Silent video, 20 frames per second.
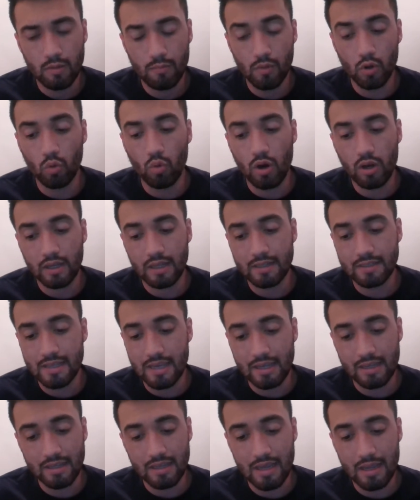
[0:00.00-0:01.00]
Milwaukee
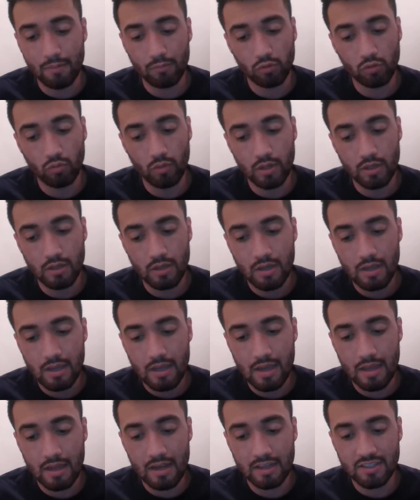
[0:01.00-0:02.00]
taking game three.
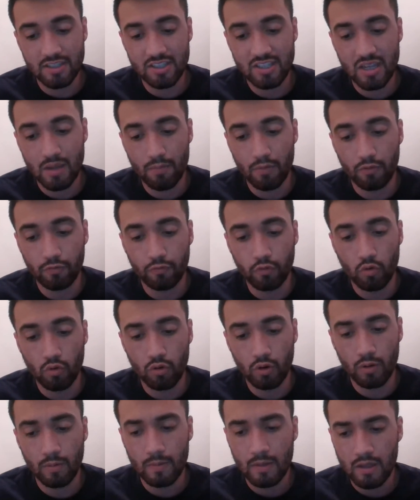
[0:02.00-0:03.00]
And as I said
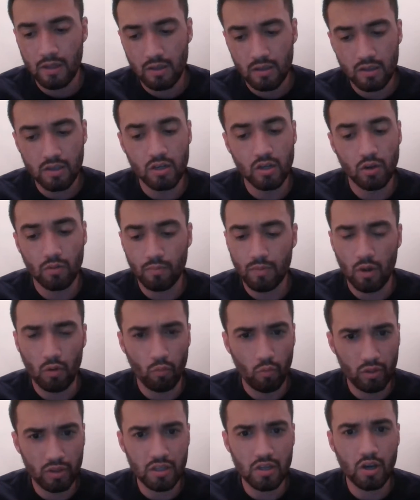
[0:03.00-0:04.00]
before, you know, a
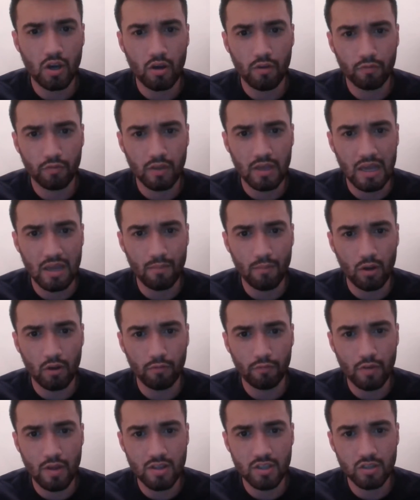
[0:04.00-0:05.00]
really off game
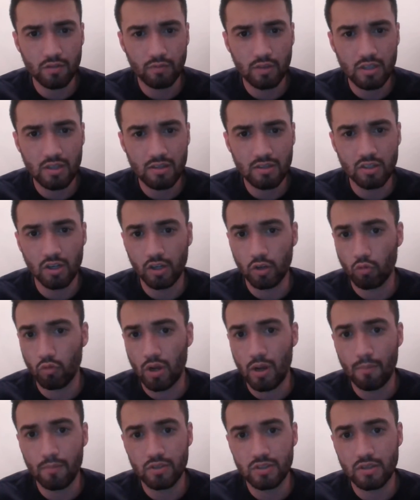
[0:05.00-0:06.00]
offensively. Duncan
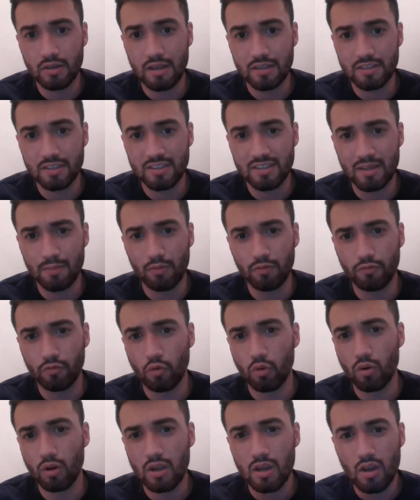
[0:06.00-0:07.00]
Robinson, as I said
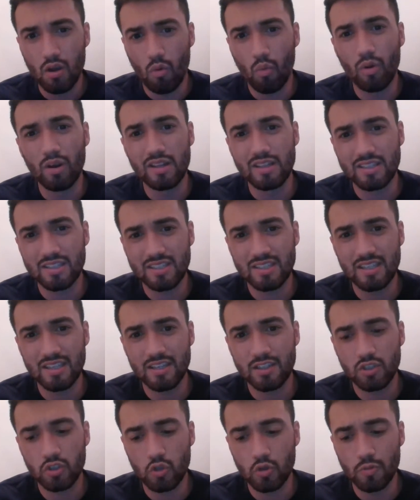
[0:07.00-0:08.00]
before, one in
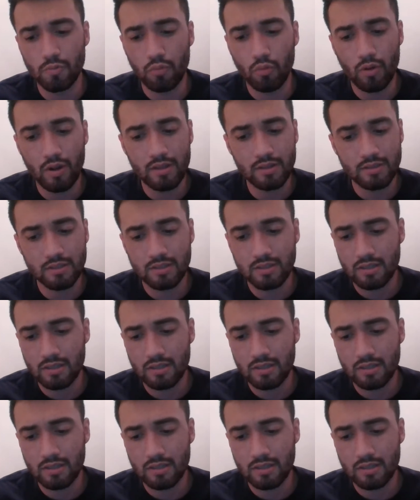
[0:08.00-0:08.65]
six, two points.